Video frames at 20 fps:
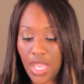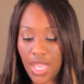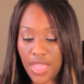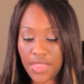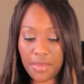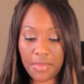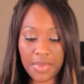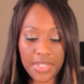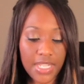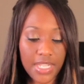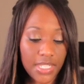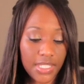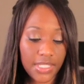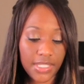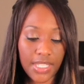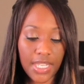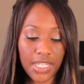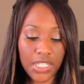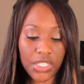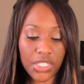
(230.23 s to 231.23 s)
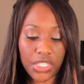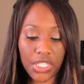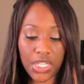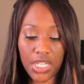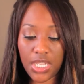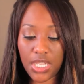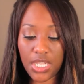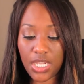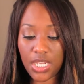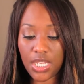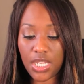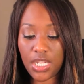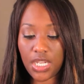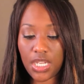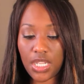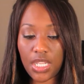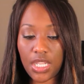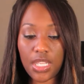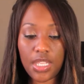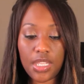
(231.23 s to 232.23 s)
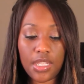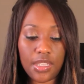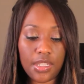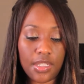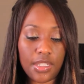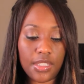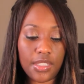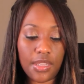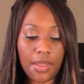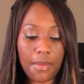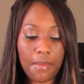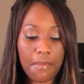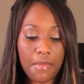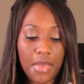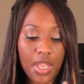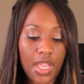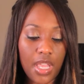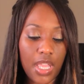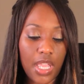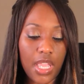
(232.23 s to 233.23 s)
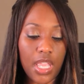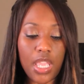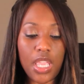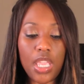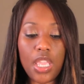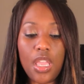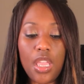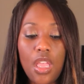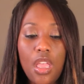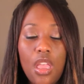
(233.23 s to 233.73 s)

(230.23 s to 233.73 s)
And then my next section is my